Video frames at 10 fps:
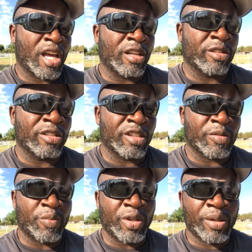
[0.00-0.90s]
now
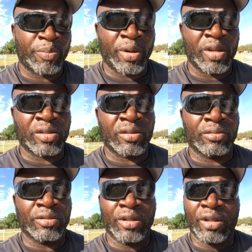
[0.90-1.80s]
just being patient
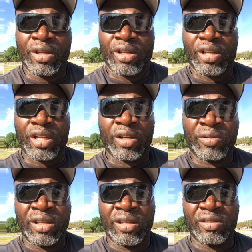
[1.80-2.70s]

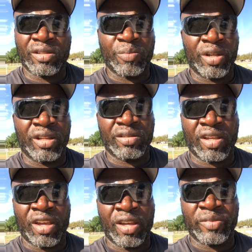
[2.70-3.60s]
on this. I mean, this
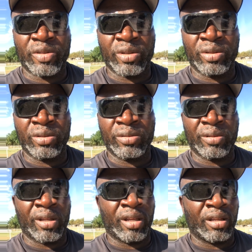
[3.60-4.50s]
came
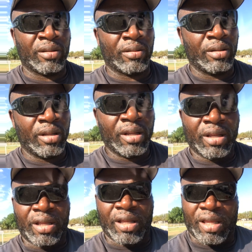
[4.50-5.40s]
through, and
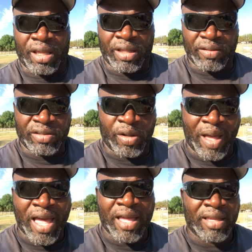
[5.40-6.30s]
so
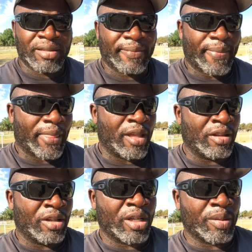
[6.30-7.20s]
I
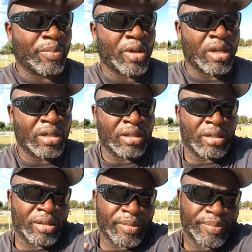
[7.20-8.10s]
ended up
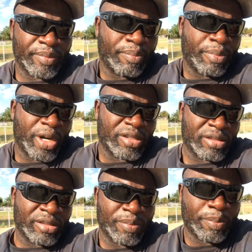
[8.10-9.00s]

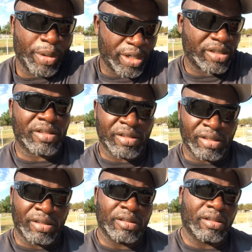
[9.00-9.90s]

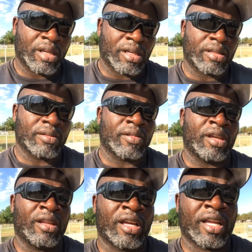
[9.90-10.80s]
purchasing it,
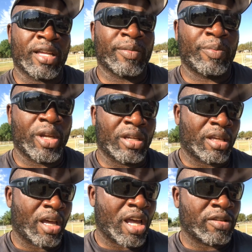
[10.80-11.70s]
and I paid
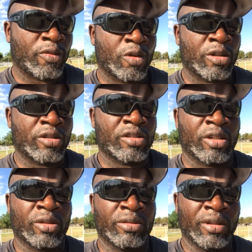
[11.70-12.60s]
cash for it.
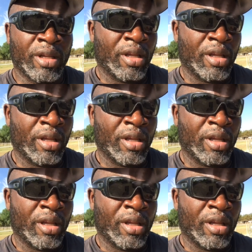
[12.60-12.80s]
So,